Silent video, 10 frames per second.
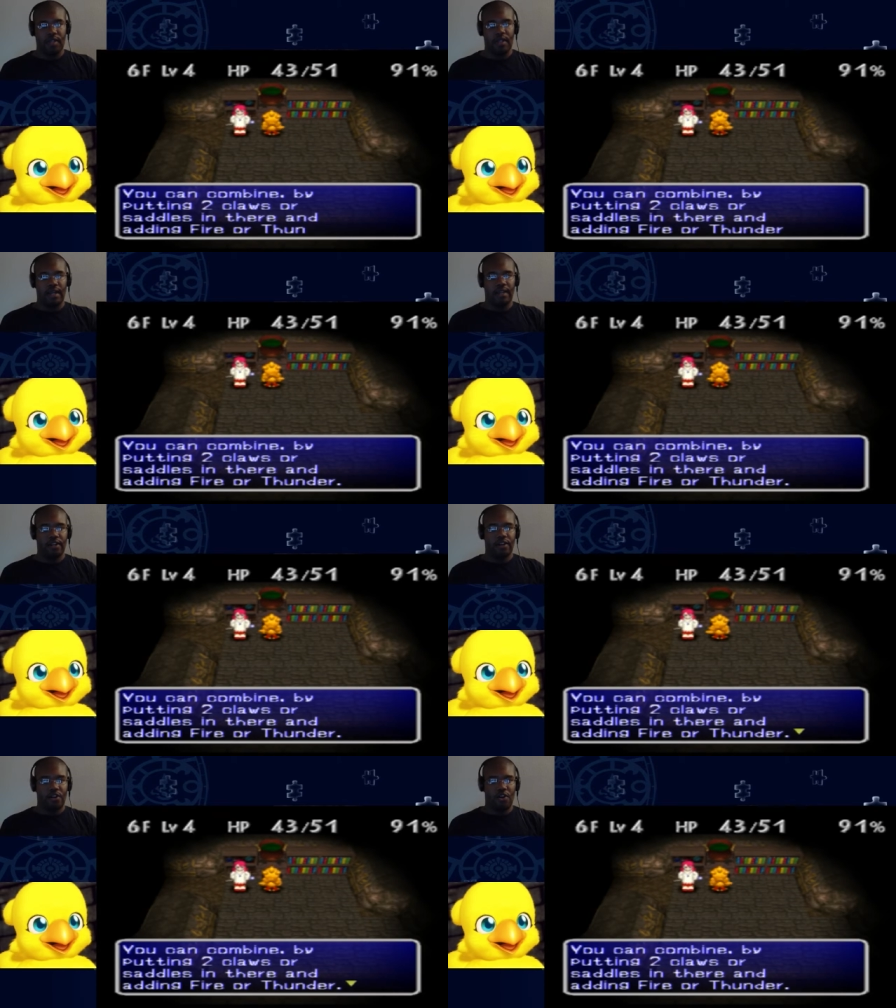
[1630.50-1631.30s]
and
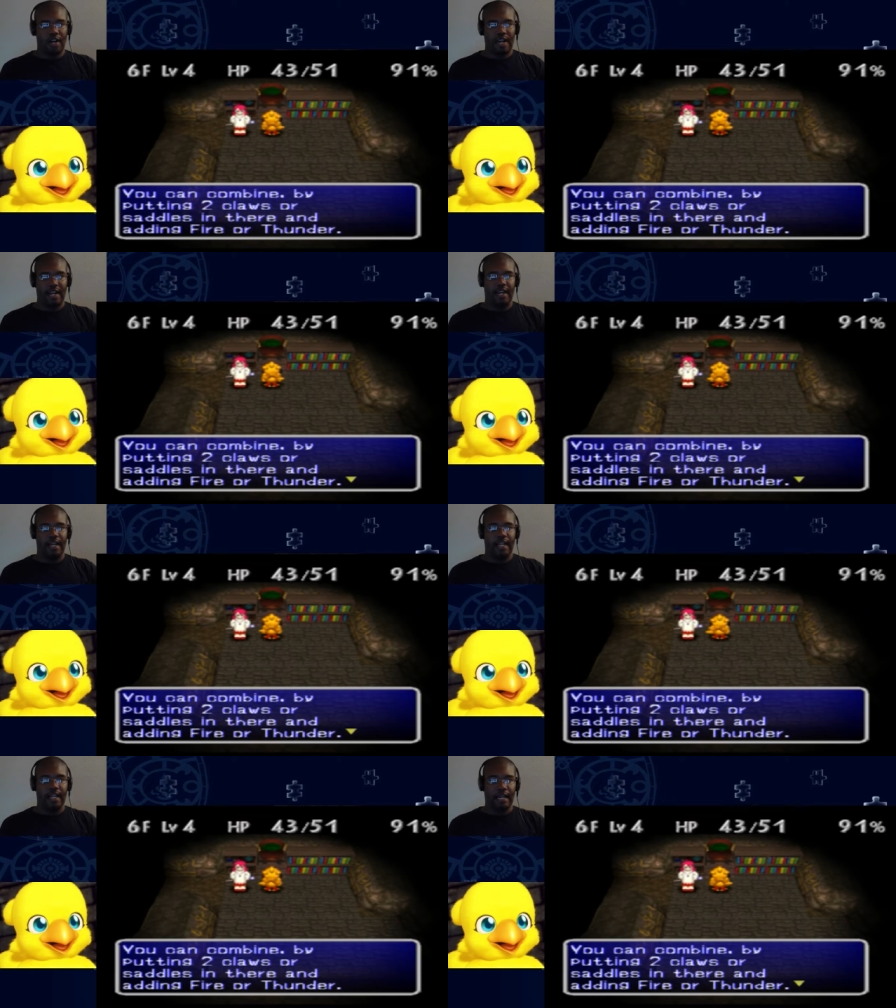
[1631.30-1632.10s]
there are a
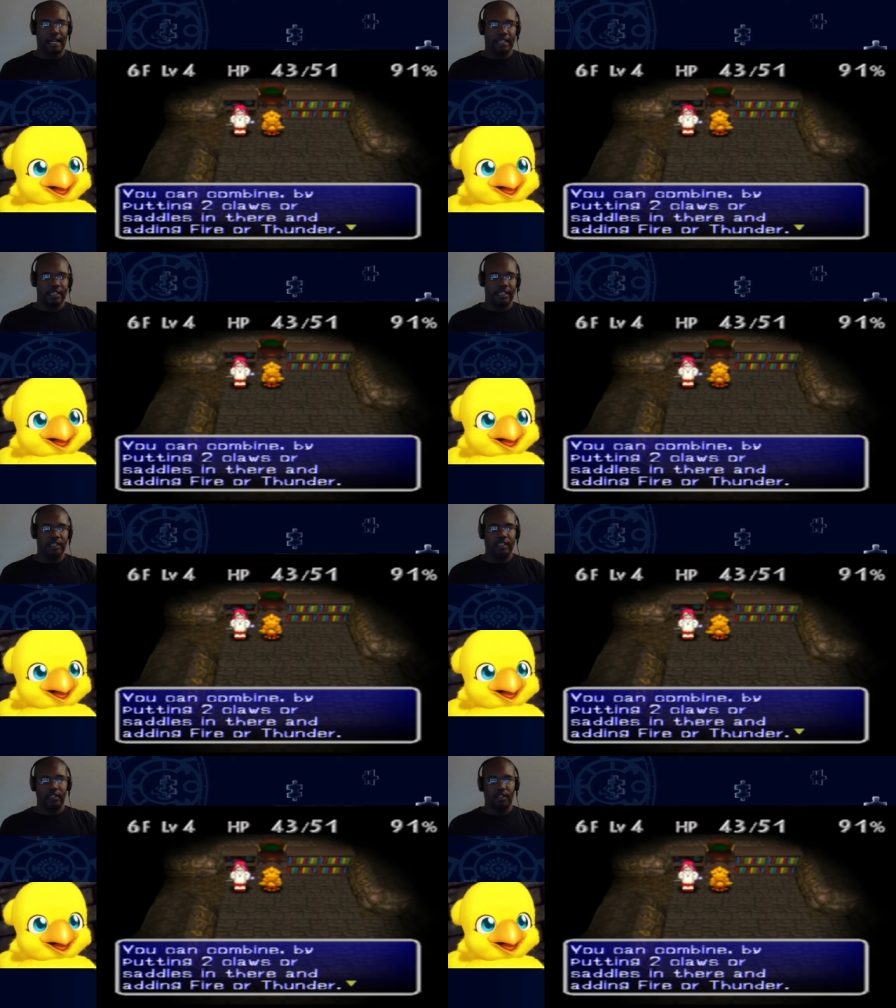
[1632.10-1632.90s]
lot
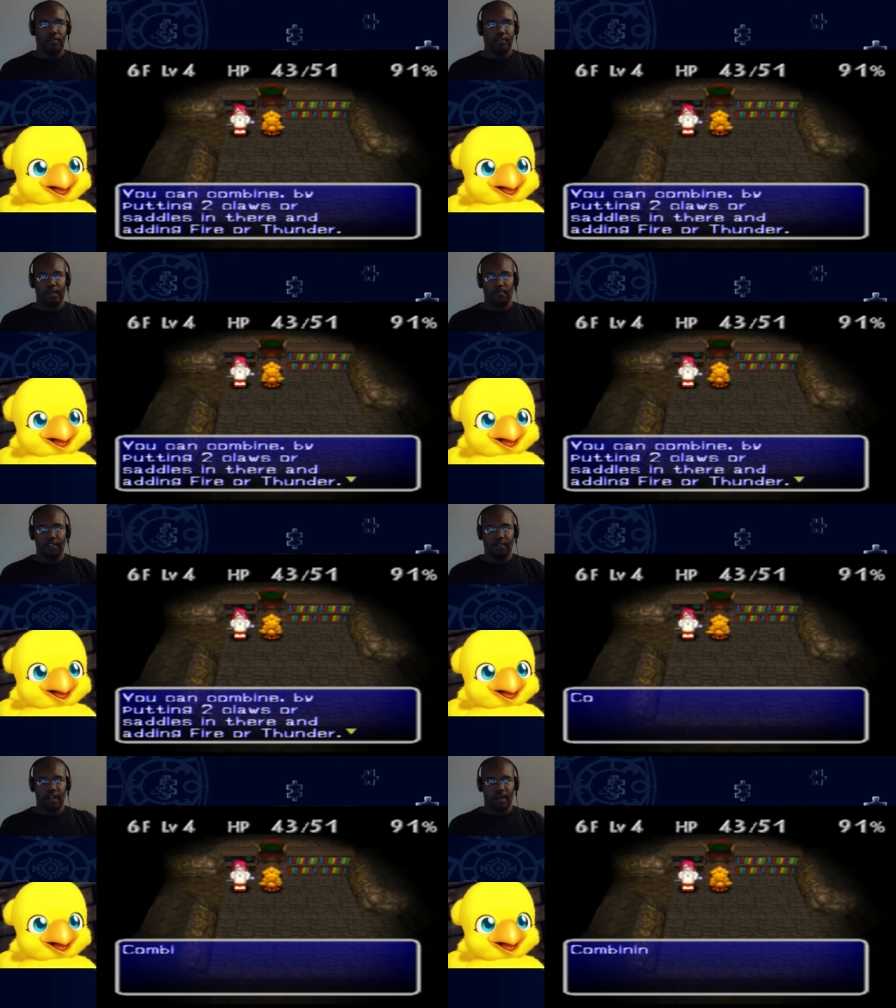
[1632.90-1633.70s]
of
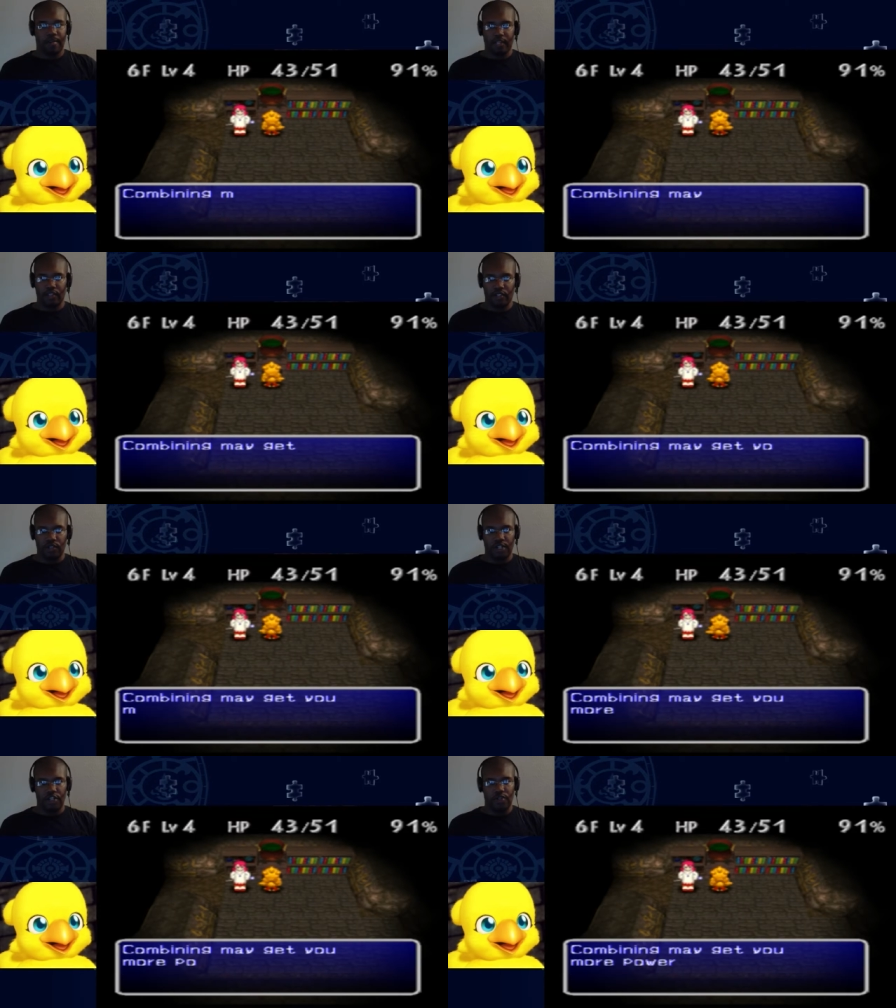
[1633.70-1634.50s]
different combinations you
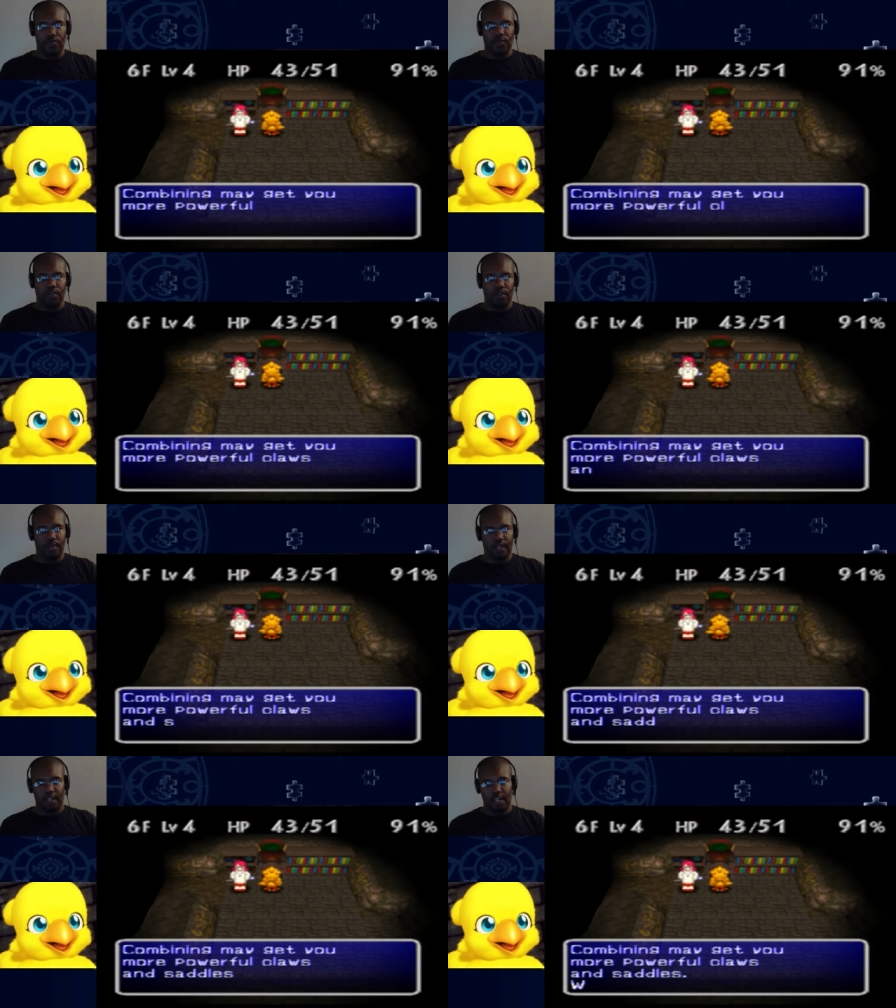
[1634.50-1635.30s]
can use. So you
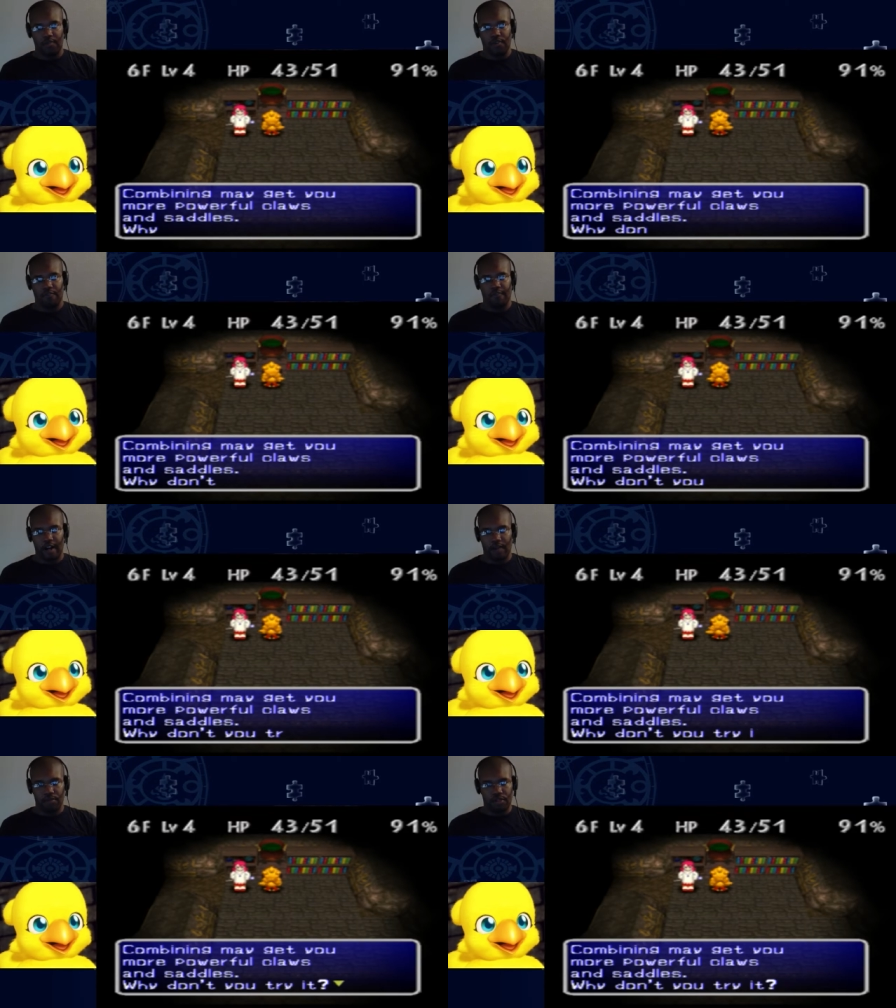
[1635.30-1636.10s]
want to keep your
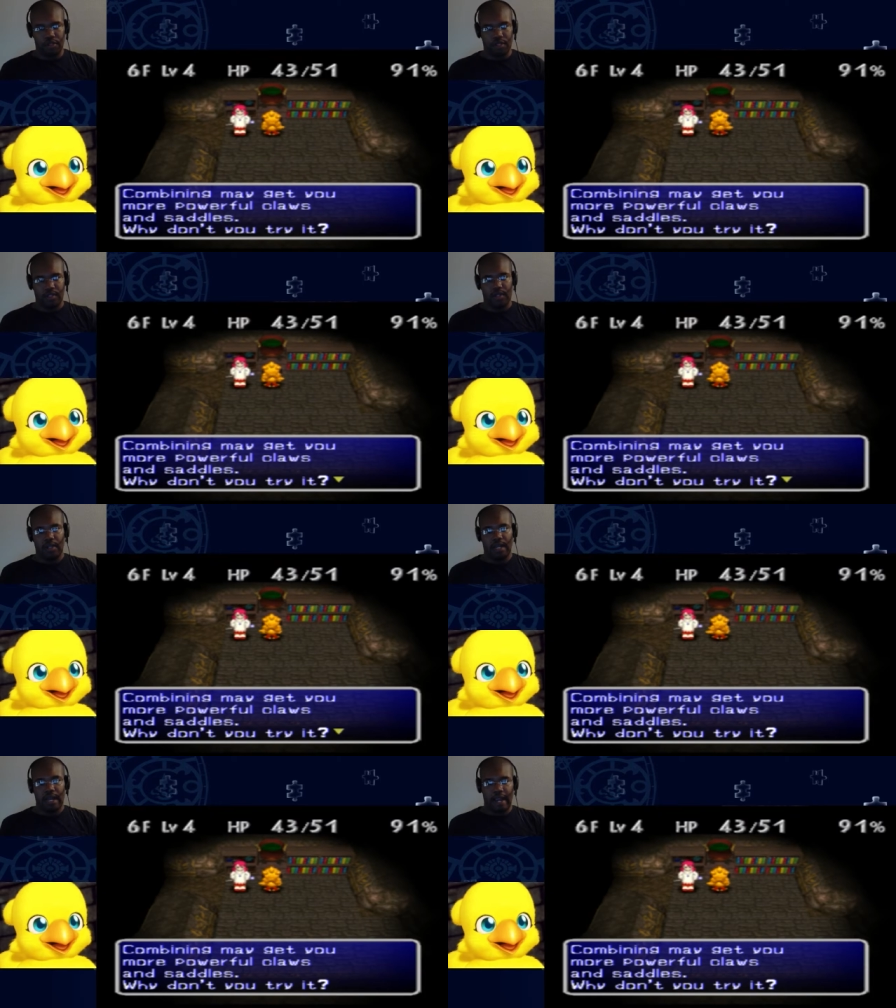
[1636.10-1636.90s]
fire books
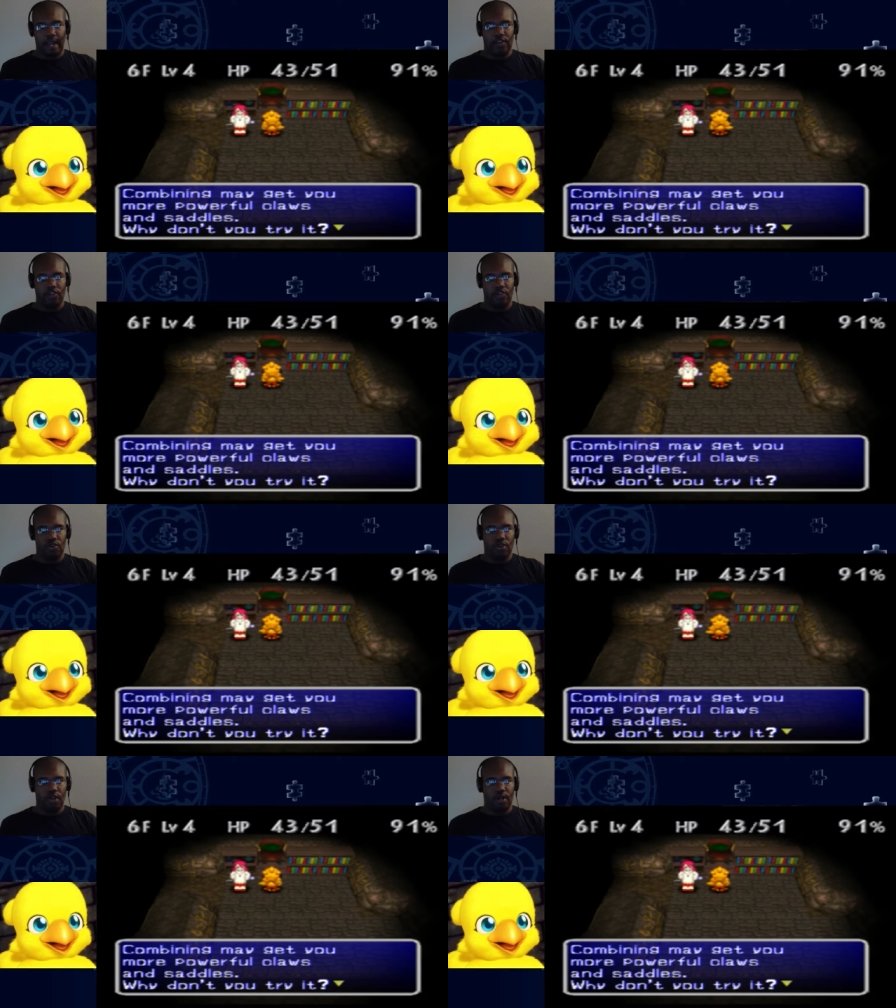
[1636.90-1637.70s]
and
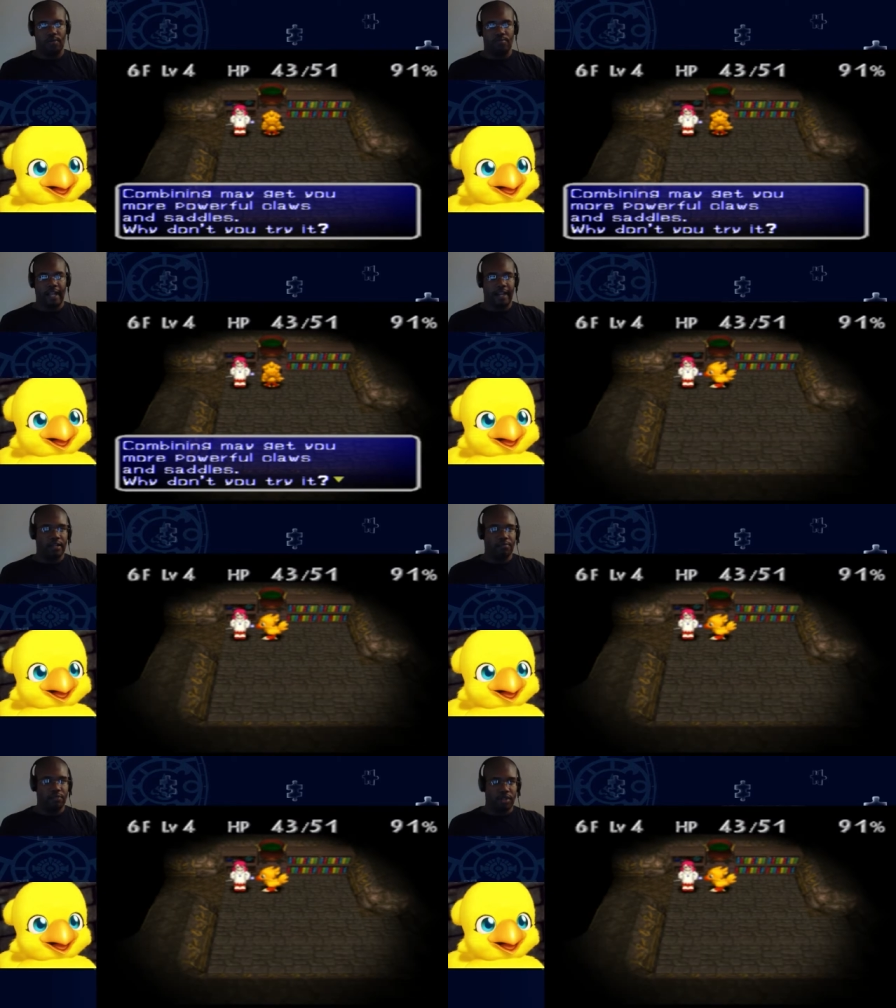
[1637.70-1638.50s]
your
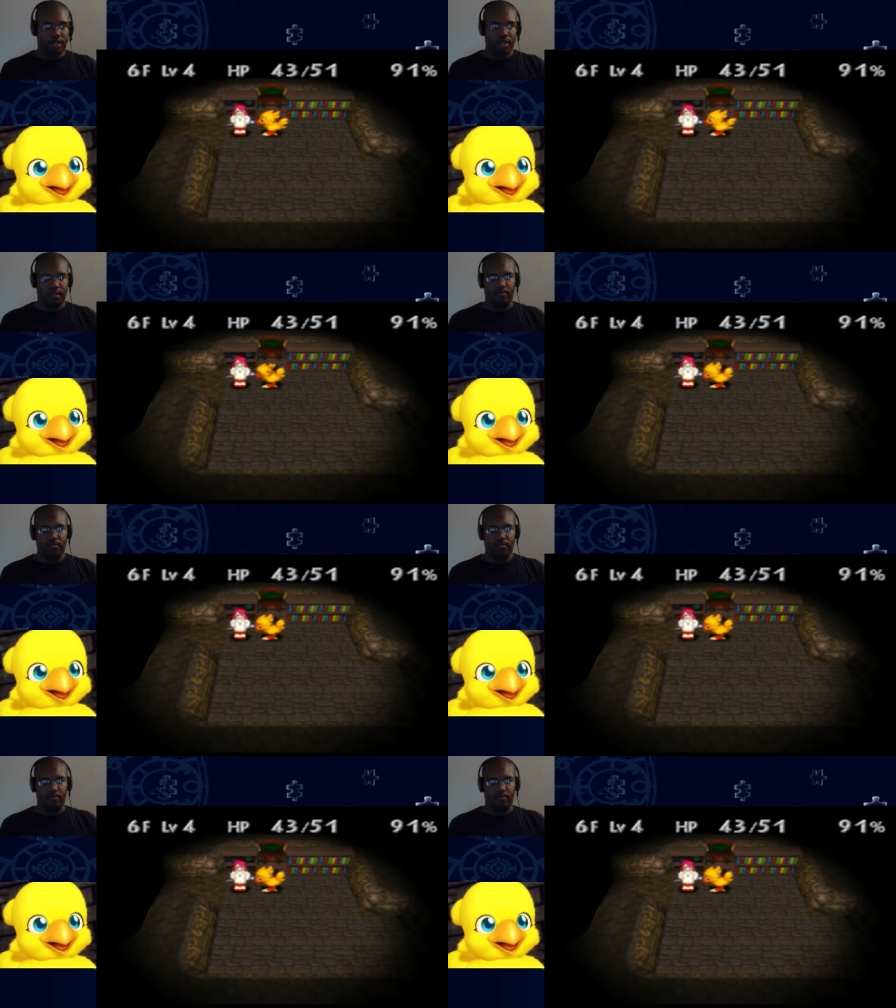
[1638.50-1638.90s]
lightning books.